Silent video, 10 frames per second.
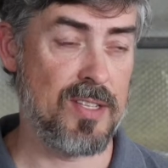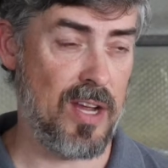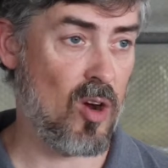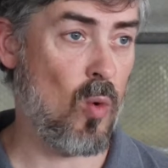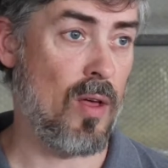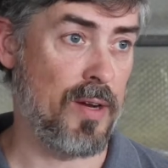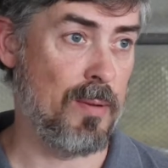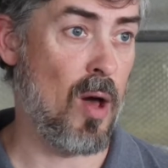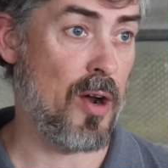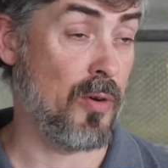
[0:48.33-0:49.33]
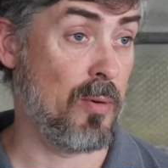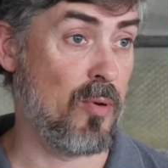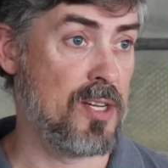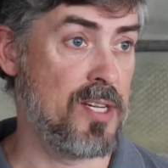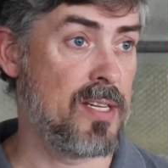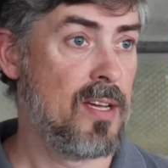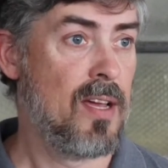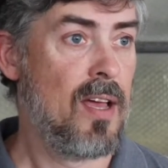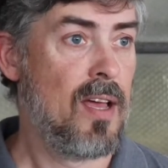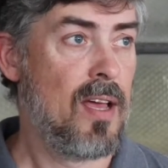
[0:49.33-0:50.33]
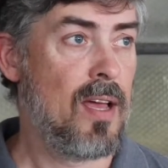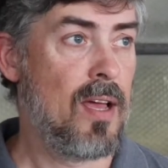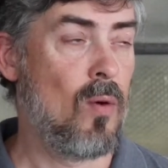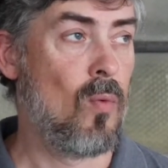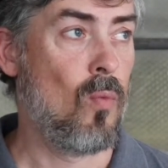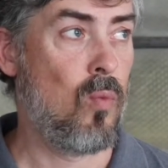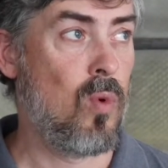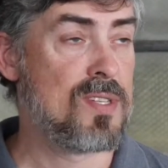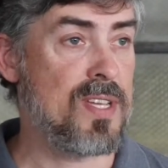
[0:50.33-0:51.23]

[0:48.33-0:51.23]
air quality monitoring project, was